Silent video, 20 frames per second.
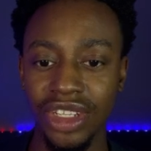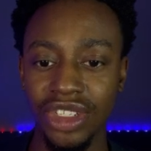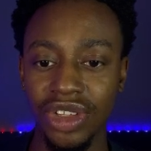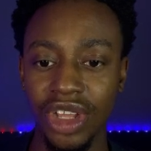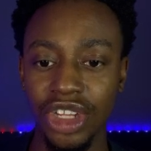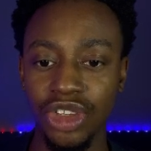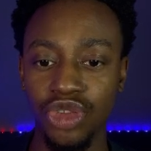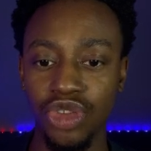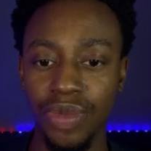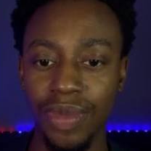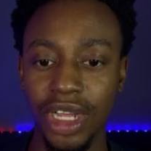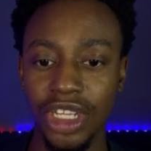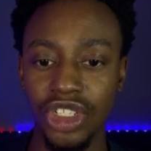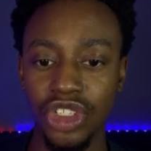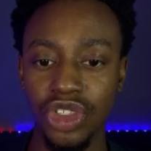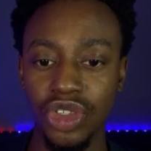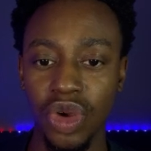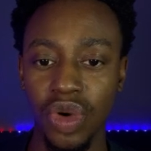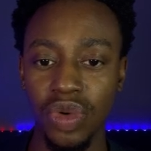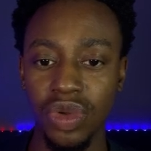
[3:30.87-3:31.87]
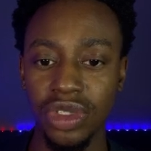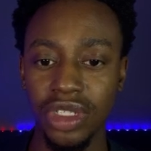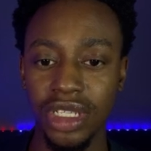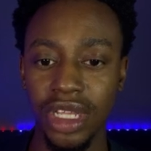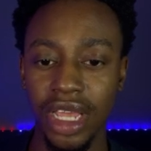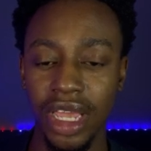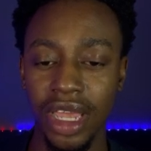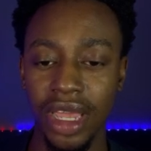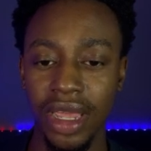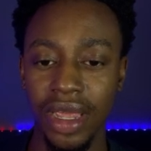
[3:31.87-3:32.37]
So I drew my zones
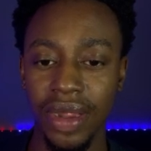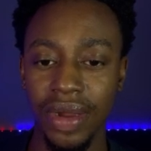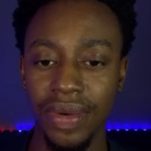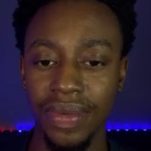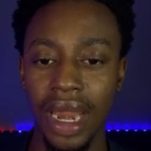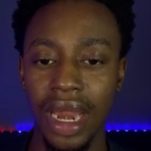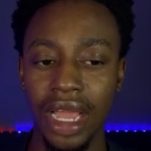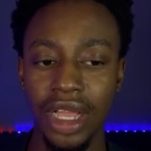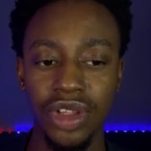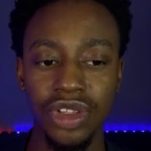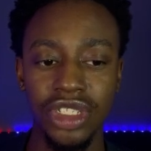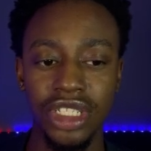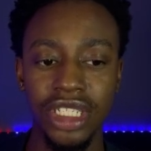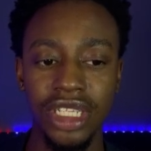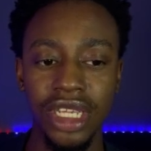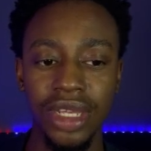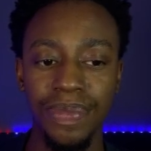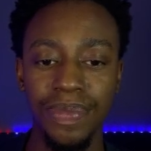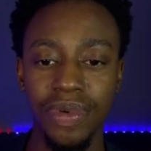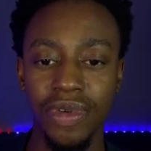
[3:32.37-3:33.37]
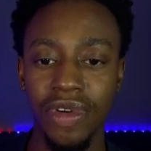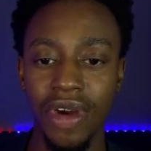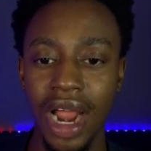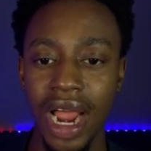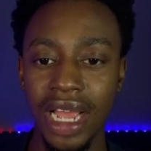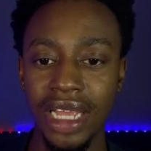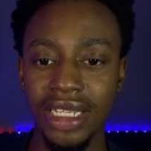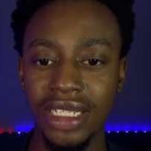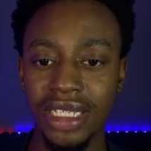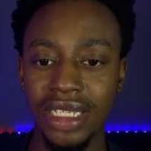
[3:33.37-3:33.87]
here and I could see
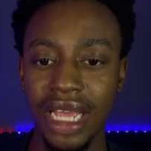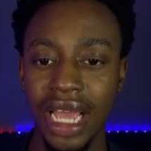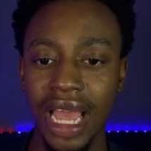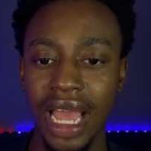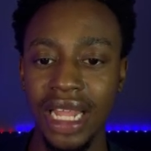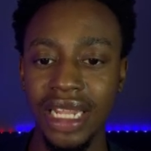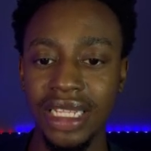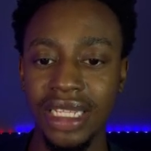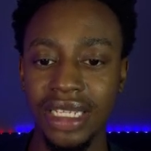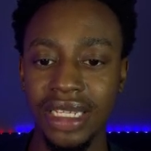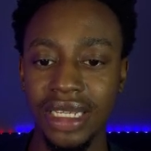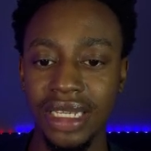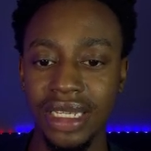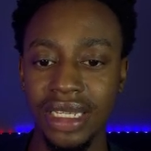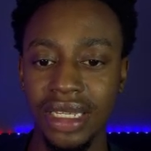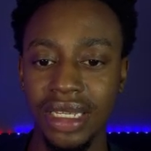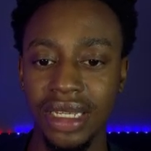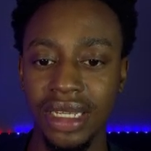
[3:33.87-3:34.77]
price enter